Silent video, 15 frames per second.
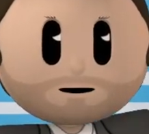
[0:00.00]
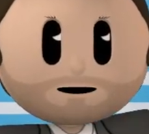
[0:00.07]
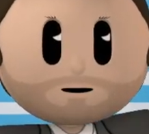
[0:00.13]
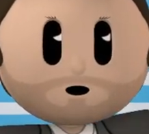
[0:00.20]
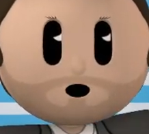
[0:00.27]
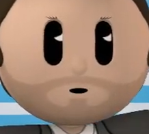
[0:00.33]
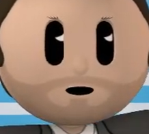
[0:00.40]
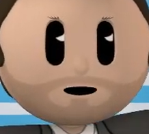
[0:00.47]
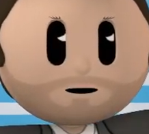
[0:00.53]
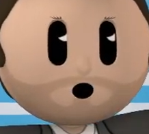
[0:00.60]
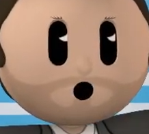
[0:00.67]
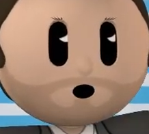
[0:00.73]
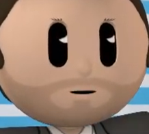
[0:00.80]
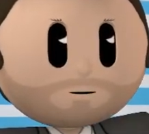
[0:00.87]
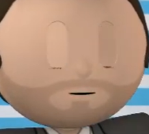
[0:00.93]
There are a
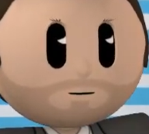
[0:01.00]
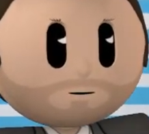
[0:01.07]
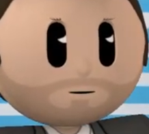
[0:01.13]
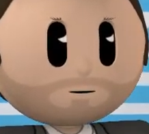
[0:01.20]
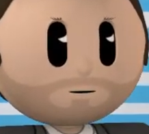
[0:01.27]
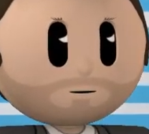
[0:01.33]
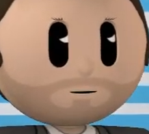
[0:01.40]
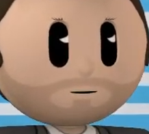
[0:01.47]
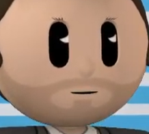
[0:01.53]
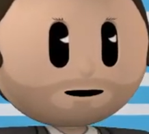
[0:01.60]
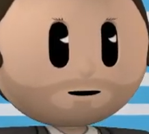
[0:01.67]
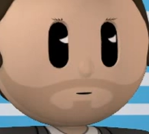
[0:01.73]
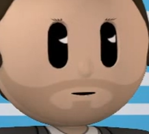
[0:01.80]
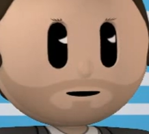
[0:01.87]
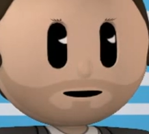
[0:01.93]
two,
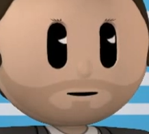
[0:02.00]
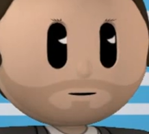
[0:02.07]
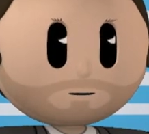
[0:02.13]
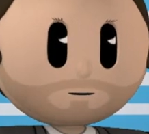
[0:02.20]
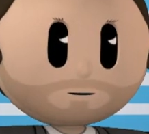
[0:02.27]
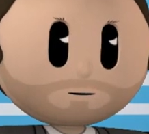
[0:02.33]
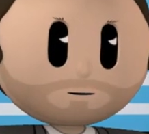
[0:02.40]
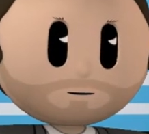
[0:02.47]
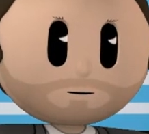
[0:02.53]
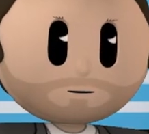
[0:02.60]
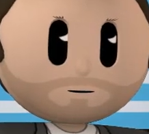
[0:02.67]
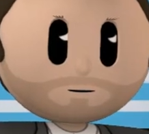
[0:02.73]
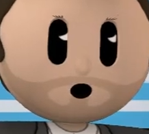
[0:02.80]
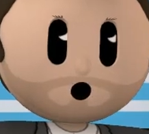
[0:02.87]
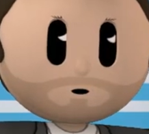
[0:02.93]
three,
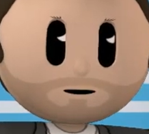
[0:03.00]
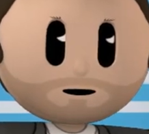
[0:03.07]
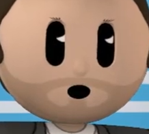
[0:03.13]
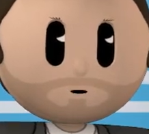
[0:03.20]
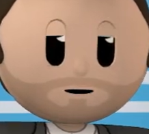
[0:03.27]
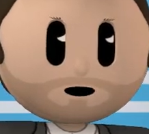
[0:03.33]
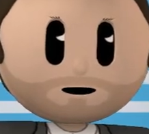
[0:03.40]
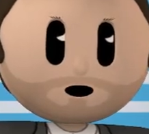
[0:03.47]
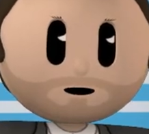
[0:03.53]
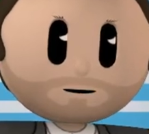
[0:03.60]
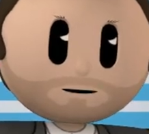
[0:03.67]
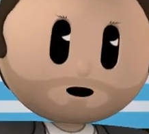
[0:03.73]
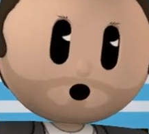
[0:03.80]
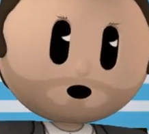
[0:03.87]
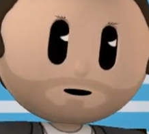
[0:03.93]
or four that
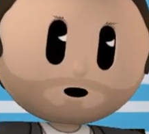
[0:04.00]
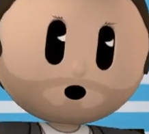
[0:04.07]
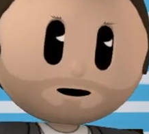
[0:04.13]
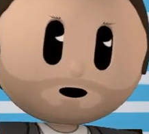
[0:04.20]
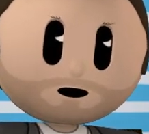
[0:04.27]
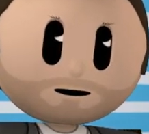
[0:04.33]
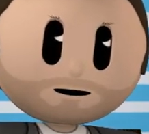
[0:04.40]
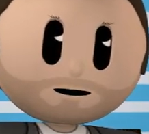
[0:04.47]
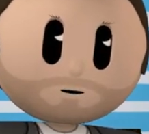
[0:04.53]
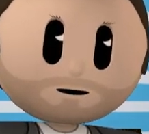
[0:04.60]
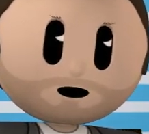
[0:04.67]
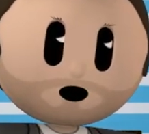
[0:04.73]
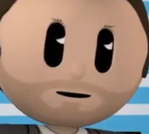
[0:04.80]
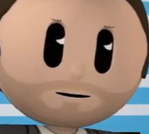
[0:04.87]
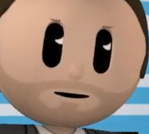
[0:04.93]
will go along with their
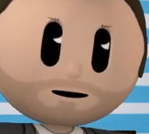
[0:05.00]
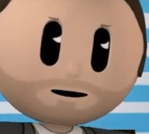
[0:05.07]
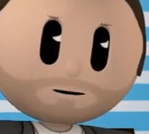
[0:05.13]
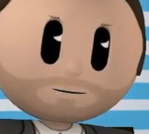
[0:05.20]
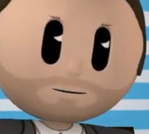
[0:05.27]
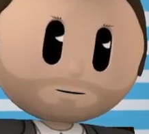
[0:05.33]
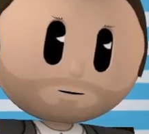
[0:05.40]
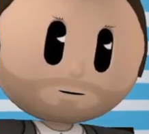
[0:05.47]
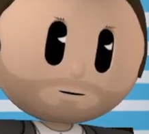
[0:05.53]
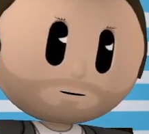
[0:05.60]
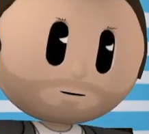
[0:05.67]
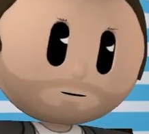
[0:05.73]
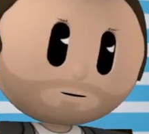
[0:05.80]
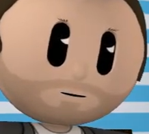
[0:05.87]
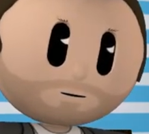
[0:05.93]
nonsense.
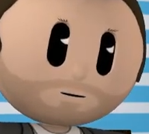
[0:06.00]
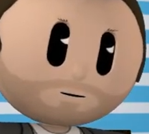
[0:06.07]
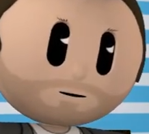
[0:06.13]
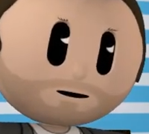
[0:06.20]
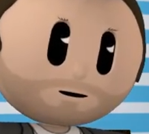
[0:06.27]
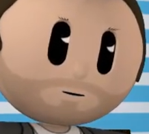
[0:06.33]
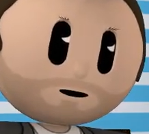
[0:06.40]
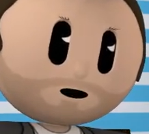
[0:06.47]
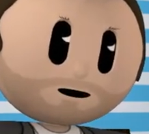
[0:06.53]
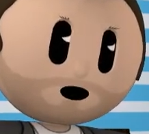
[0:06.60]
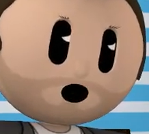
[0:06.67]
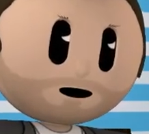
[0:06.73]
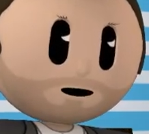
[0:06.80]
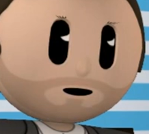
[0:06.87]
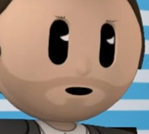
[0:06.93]
Here's a
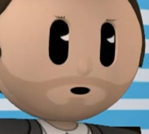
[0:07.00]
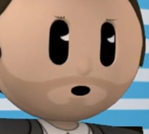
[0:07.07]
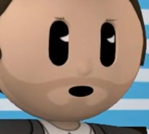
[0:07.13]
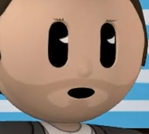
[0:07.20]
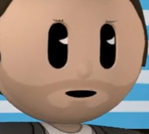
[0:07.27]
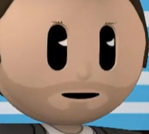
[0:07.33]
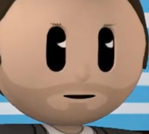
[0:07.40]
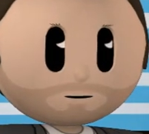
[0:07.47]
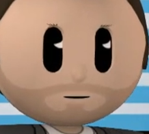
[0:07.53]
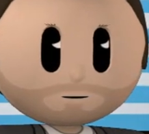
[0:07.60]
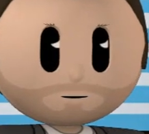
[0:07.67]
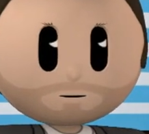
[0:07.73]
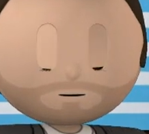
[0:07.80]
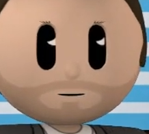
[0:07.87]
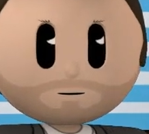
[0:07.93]
popular one.
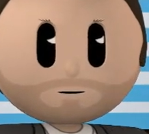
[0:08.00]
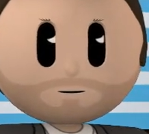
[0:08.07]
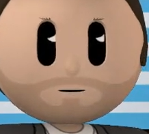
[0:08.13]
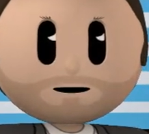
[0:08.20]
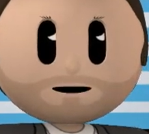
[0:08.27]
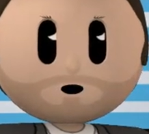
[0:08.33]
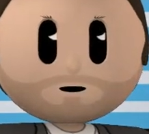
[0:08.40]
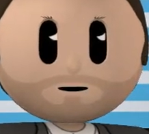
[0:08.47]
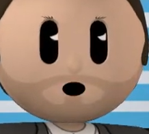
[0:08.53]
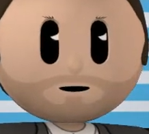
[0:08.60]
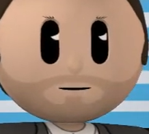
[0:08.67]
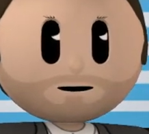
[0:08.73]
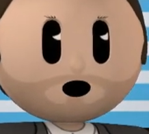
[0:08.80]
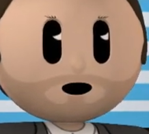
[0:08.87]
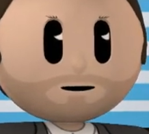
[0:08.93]
Your
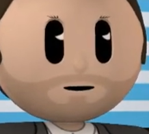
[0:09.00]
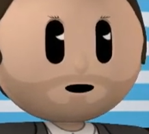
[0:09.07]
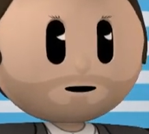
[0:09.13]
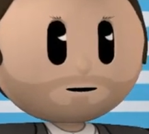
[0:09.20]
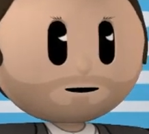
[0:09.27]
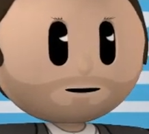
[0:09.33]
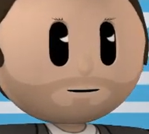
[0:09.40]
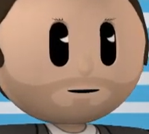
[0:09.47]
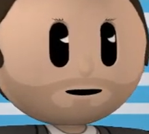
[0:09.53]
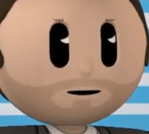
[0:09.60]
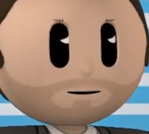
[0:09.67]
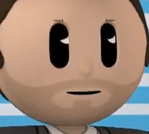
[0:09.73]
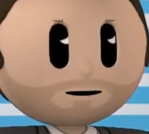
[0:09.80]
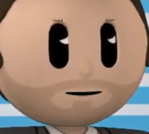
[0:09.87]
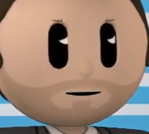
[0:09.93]
new spouse of let's
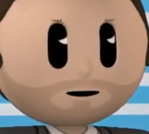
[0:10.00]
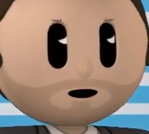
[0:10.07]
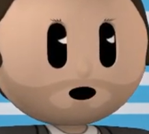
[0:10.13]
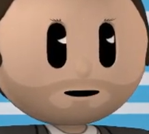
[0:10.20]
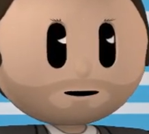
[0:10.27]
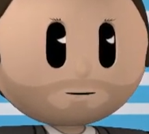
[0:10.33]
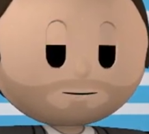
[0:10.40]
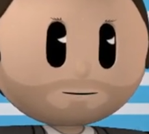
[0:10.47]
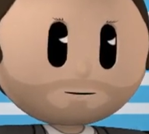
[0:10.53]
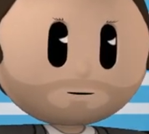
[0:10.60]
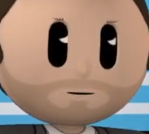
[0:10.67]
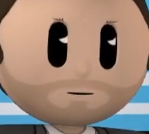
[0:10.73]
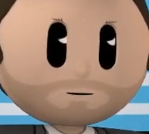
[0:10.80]
say 6 months